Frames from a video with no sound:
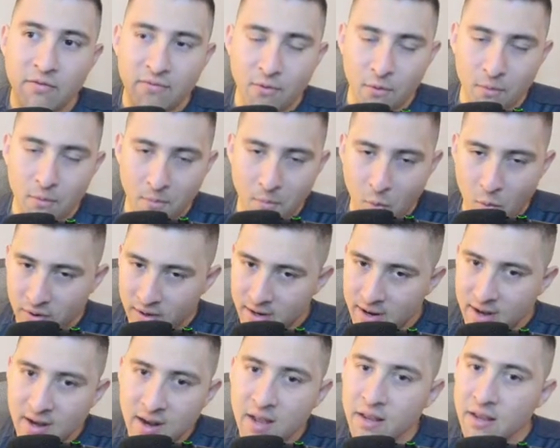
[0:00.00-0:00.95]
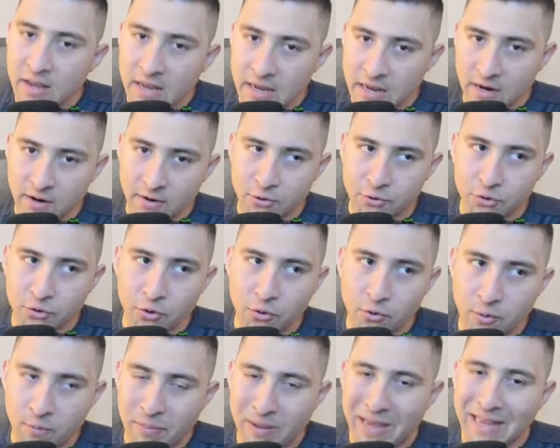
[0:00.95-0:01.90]
for more than a year so
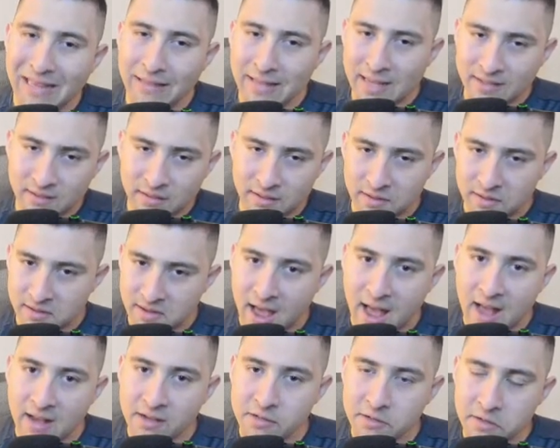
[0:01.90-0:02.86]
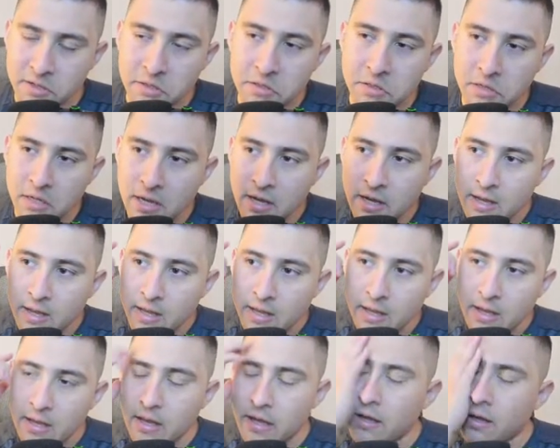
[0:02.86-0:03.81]
you pay less in taxes,
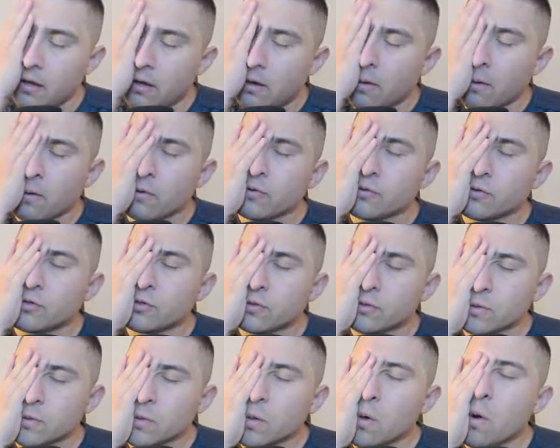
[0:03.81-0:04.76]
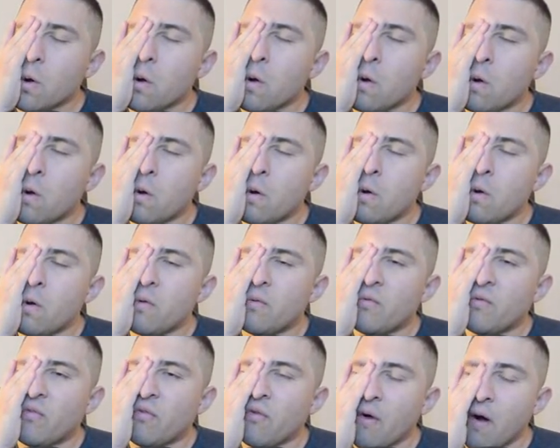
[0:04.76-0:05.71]
it goes so
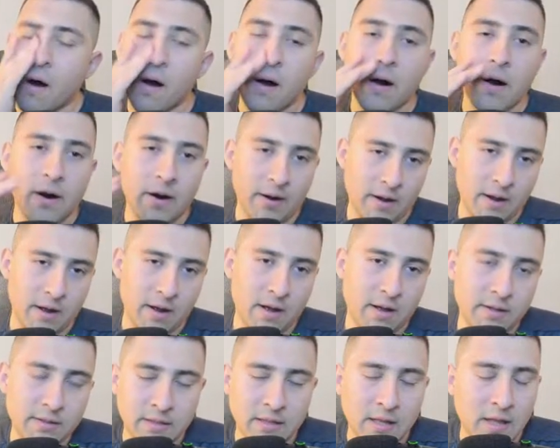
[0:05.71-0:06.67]
far, guys.